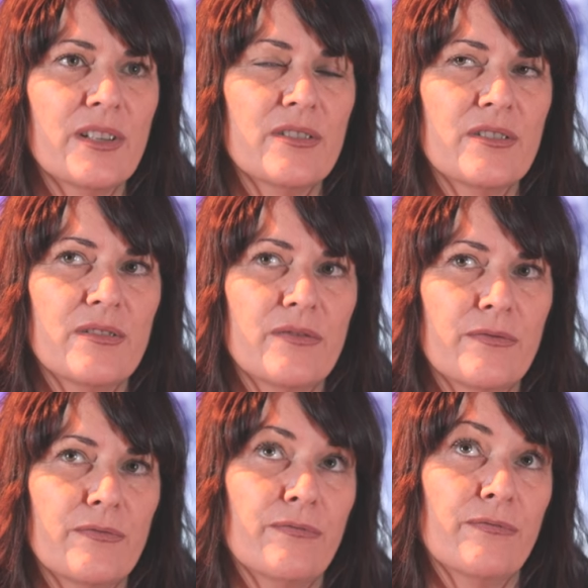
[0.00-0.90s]
There's
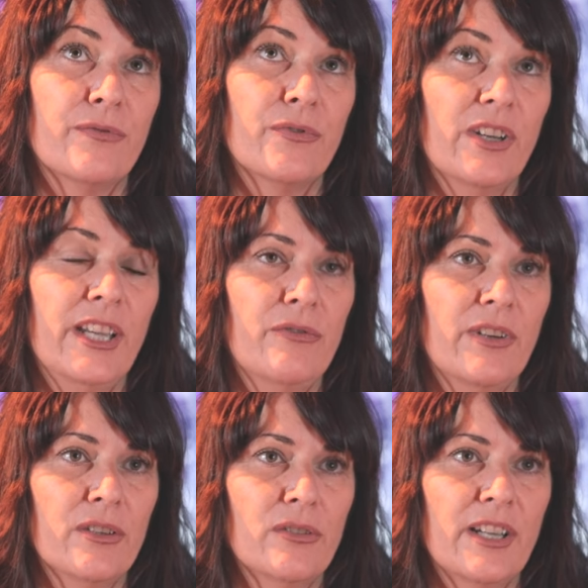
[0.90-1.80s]
three
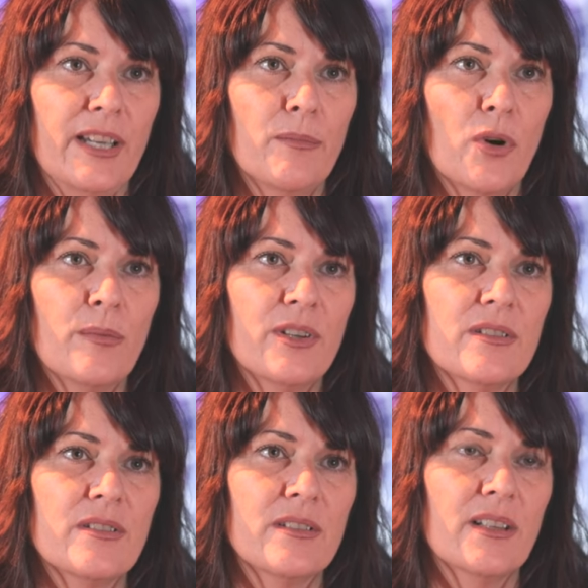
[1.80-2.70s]
real key
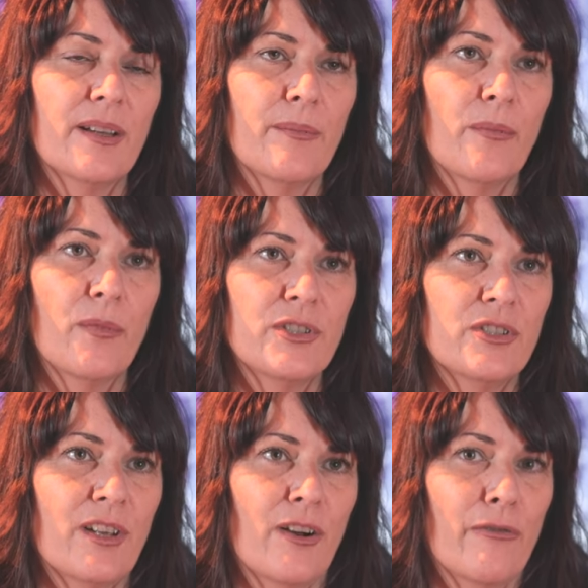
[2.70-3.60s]
moments, um,
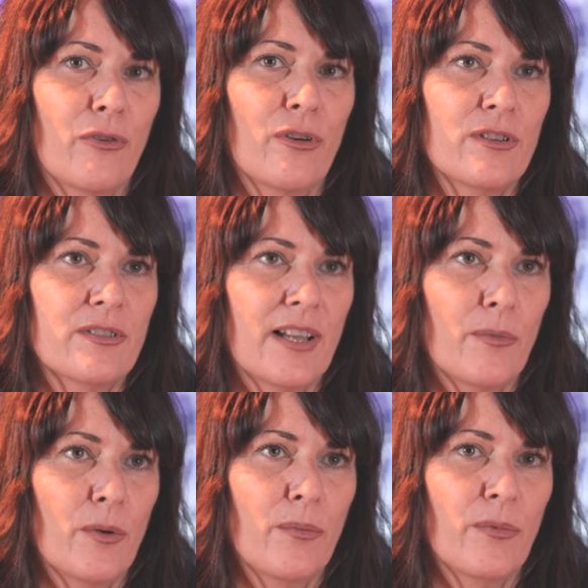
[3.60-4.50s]
which of course were,